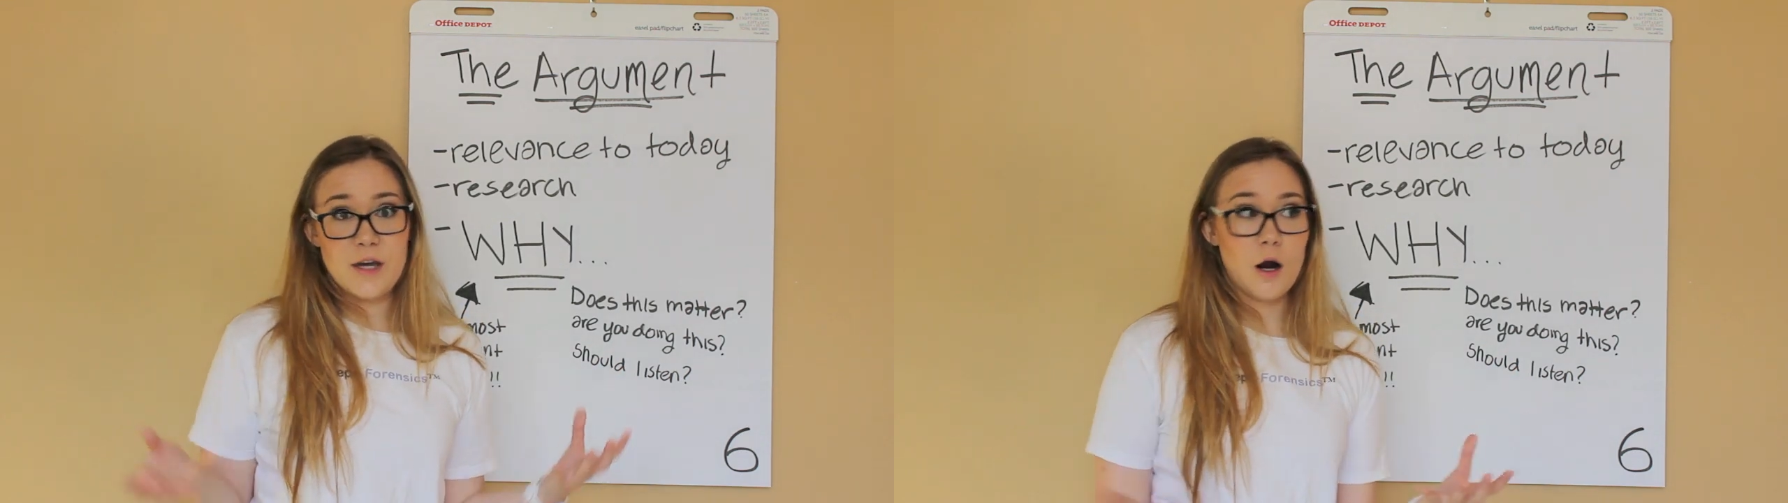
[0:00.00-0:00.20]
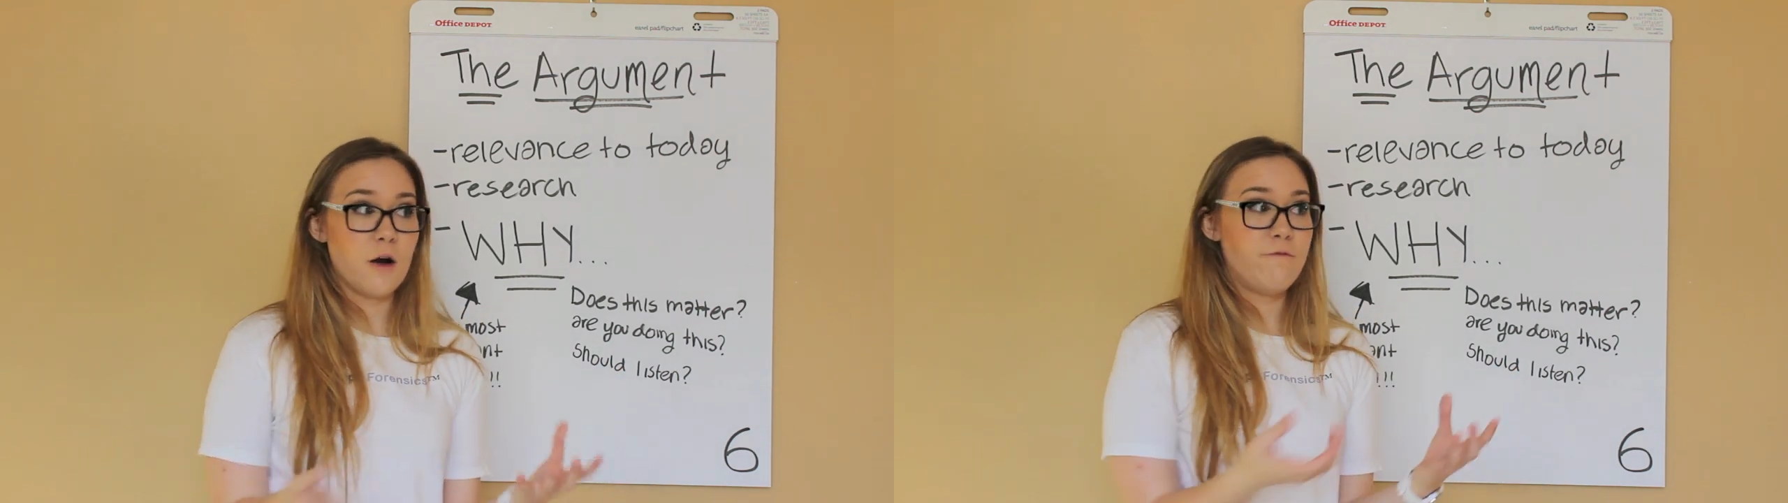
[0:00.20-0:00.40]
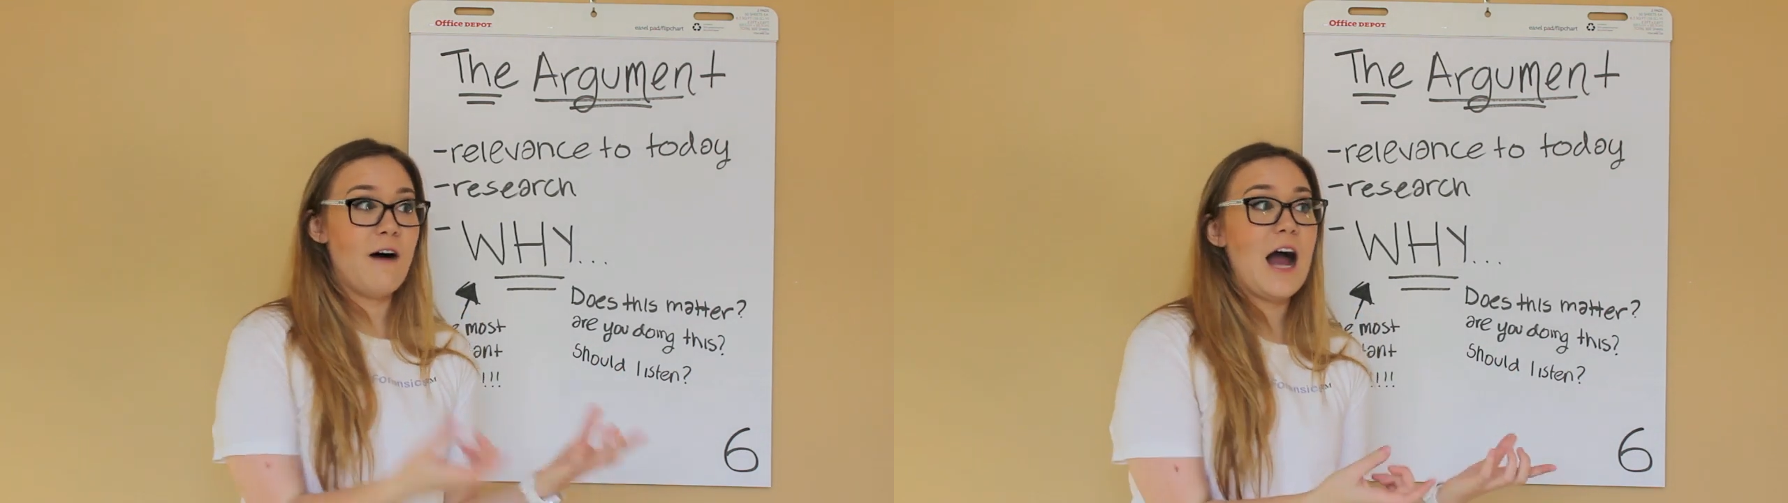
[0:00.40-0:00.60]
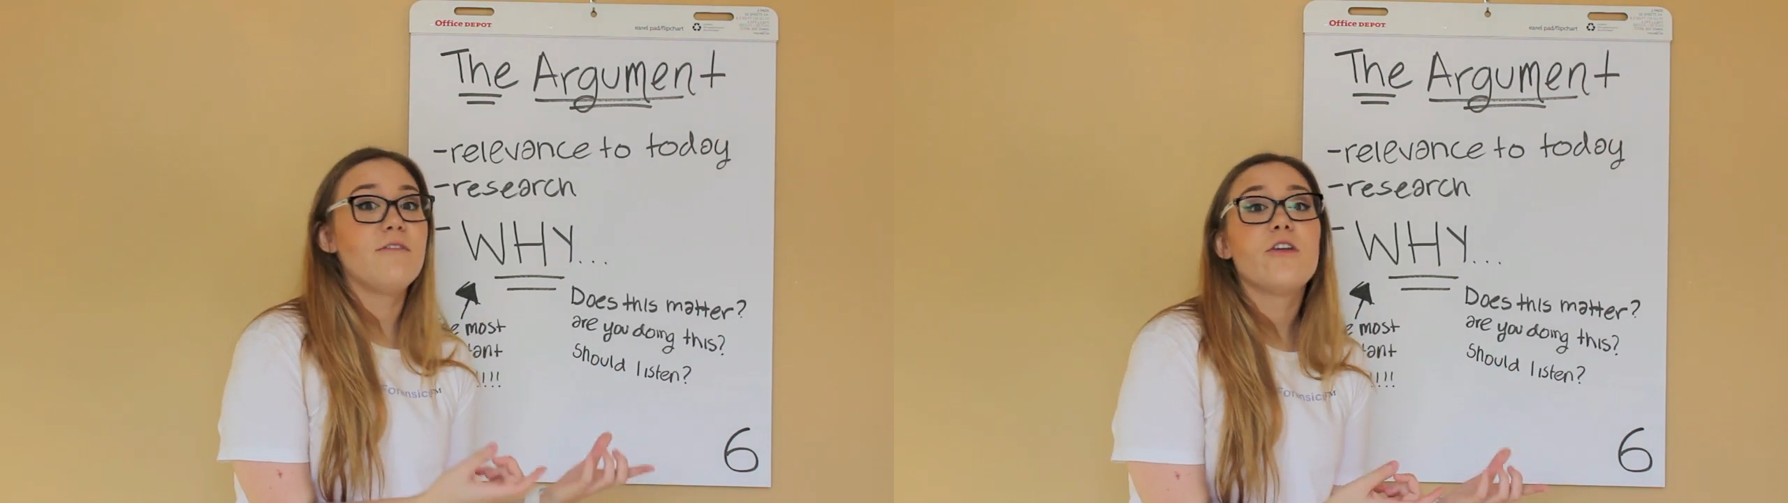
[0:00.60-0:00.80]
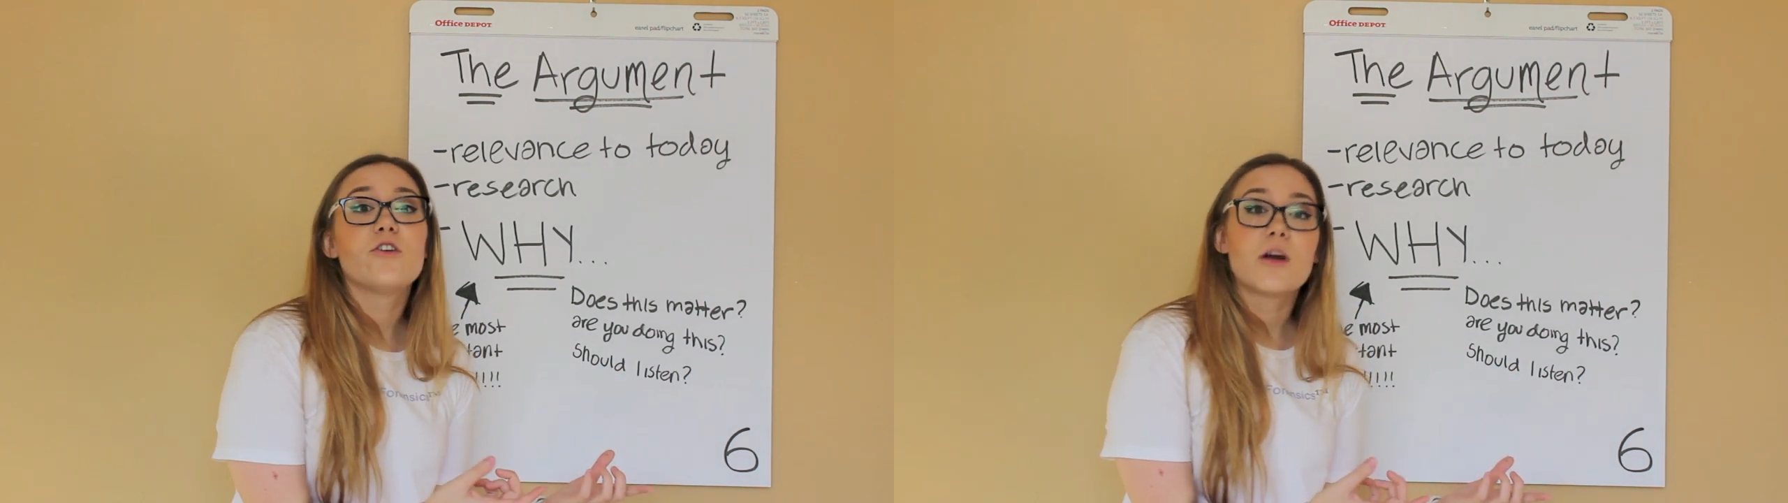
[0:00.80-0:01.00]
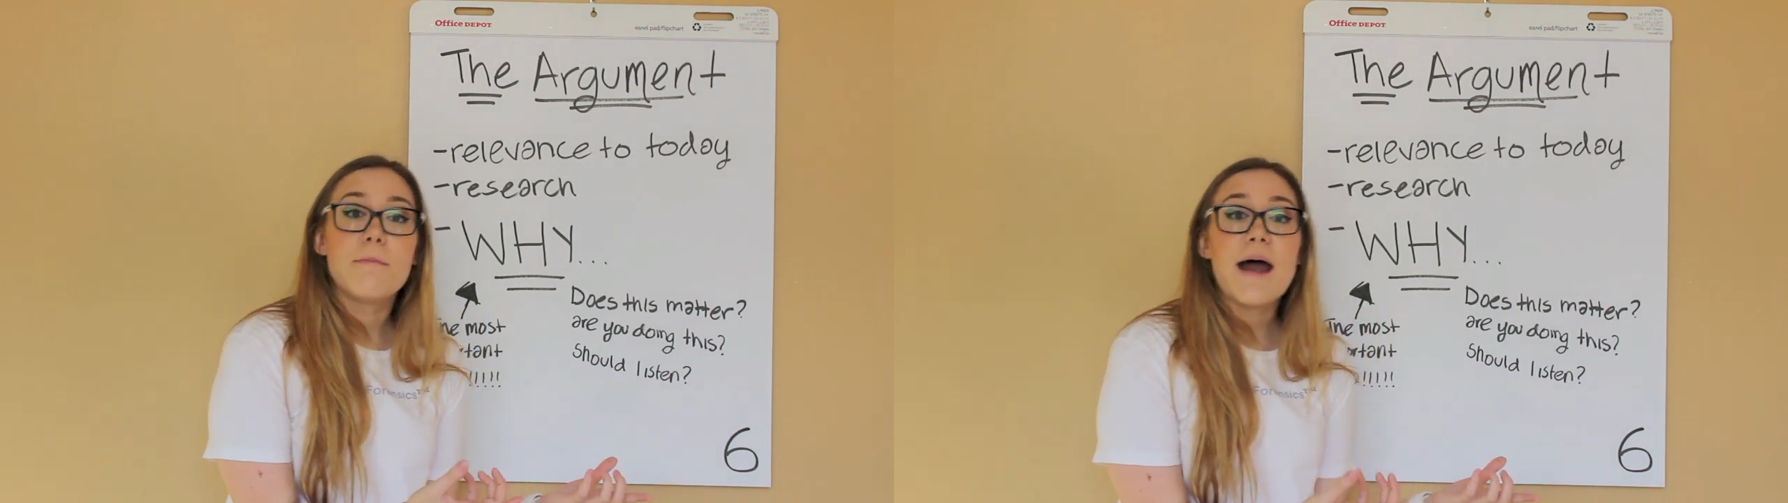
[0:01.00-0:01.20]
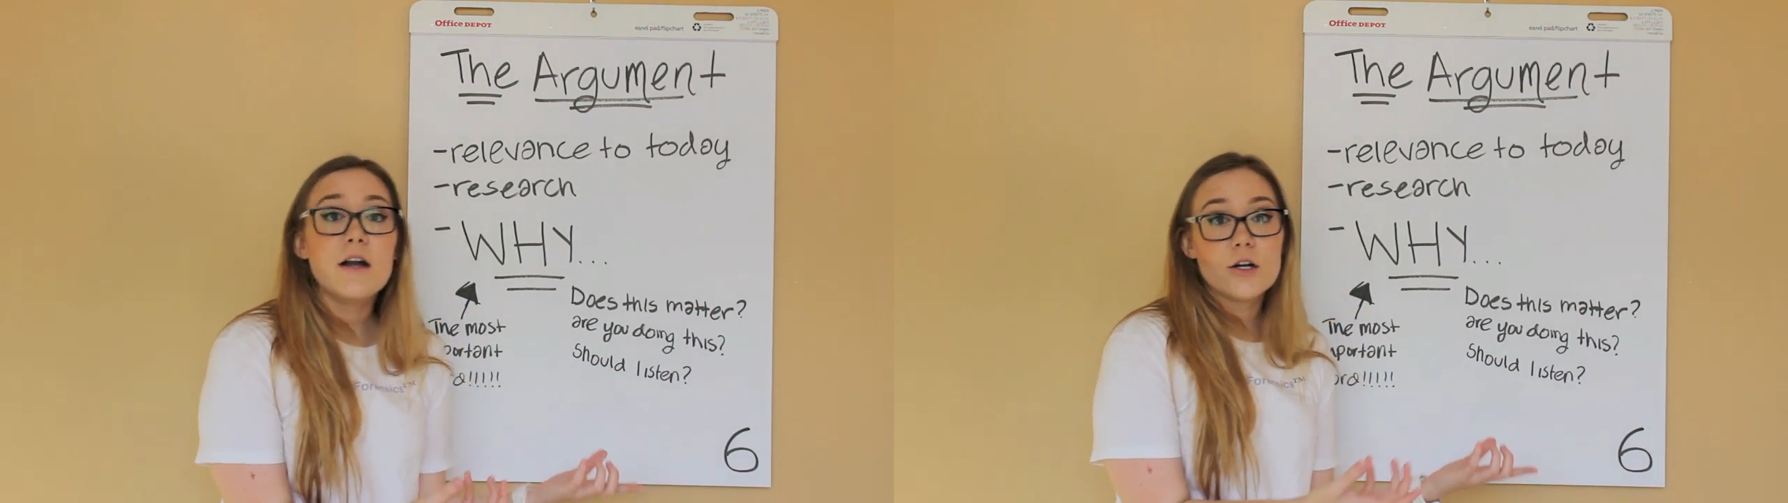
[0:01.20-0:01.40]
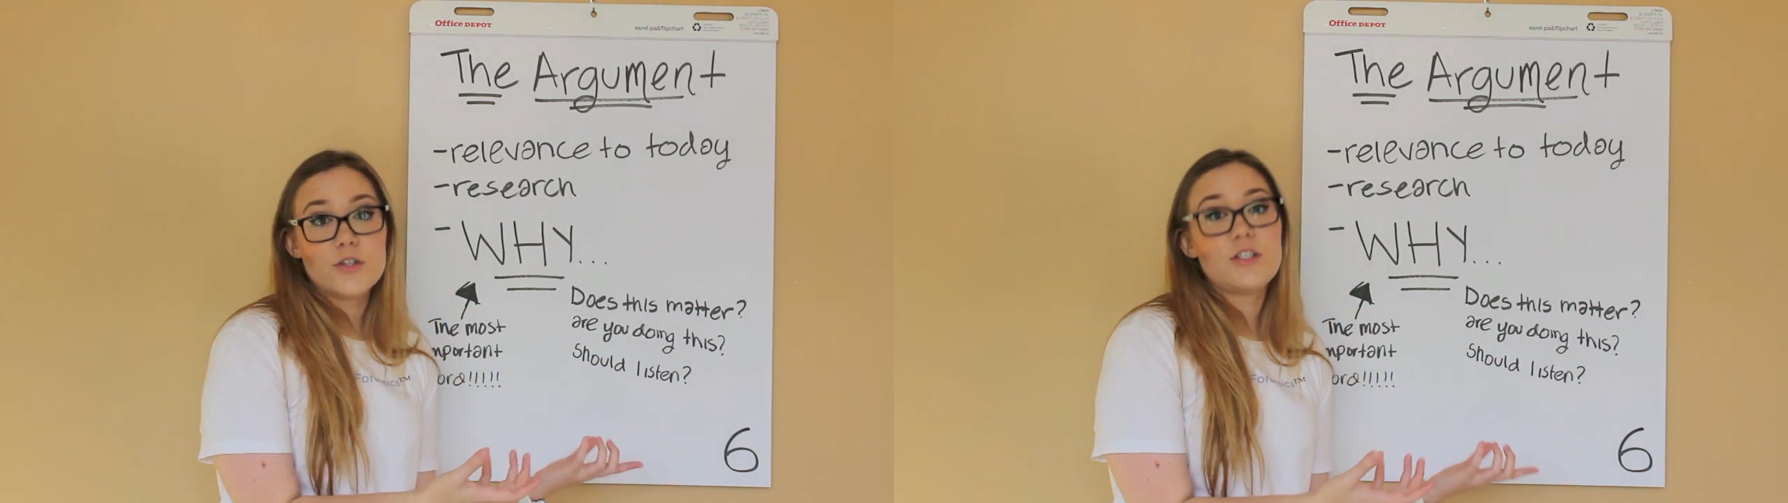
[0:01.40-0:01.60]
There are 5 other
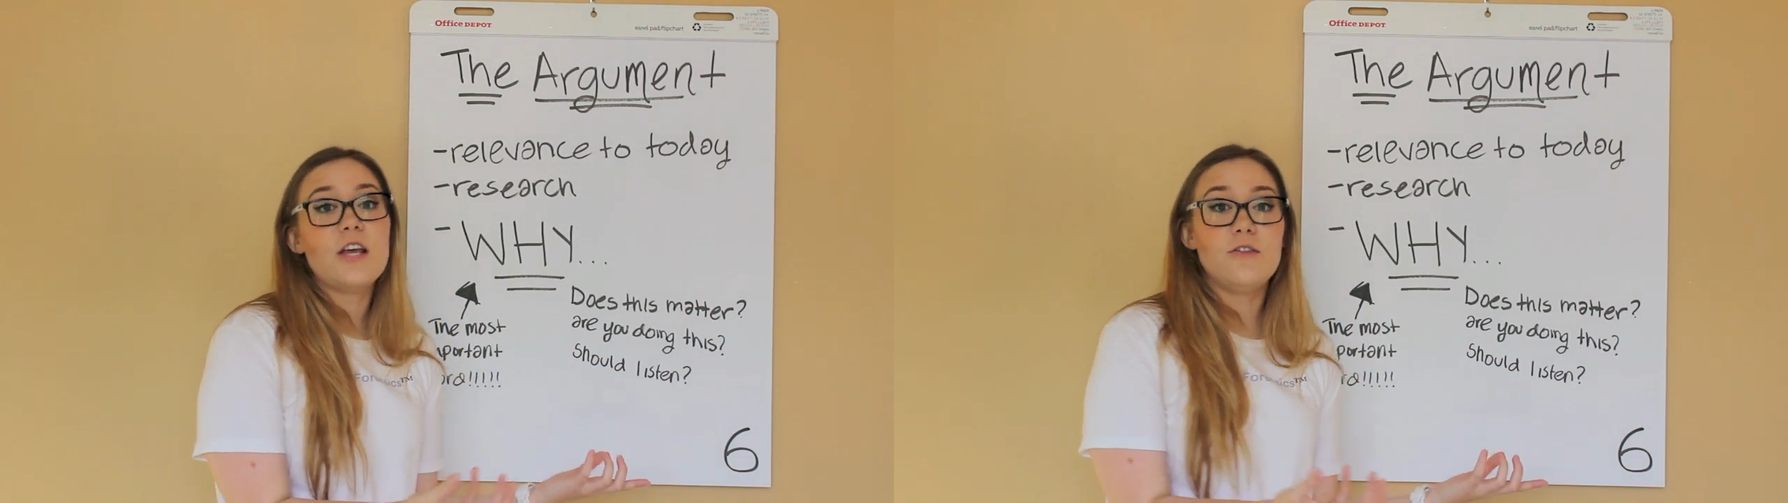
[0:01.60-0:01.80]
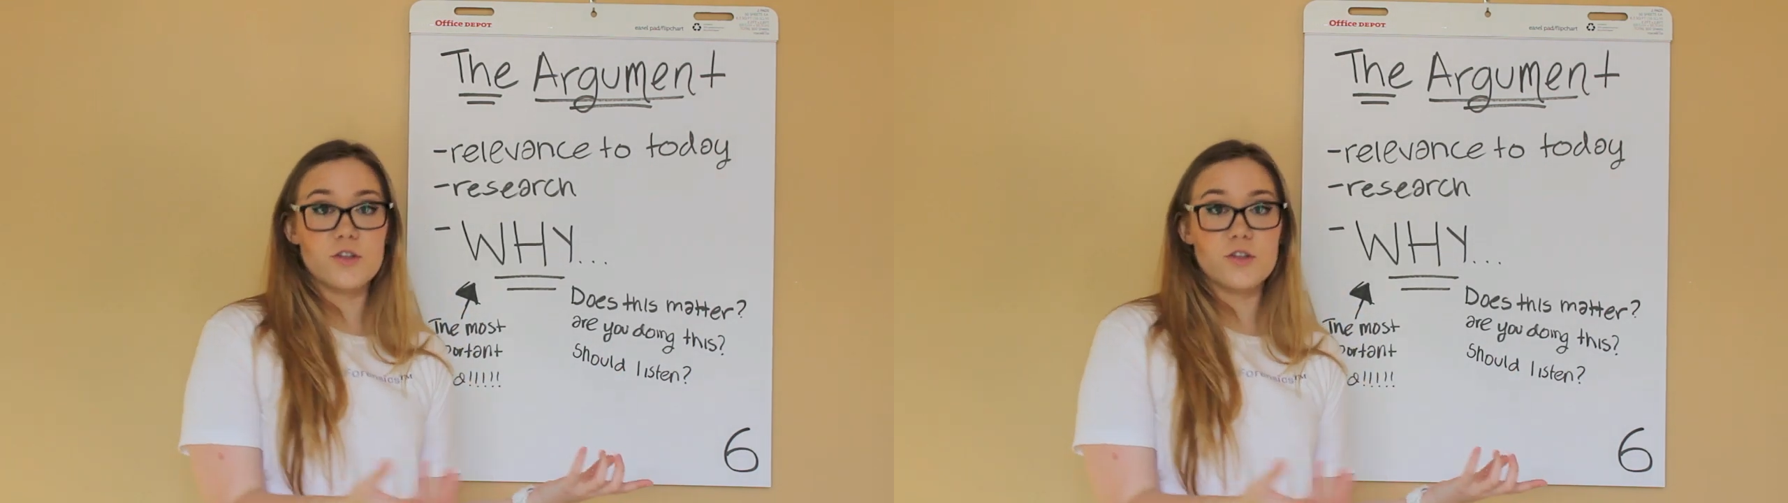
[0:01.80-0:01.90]
competitors in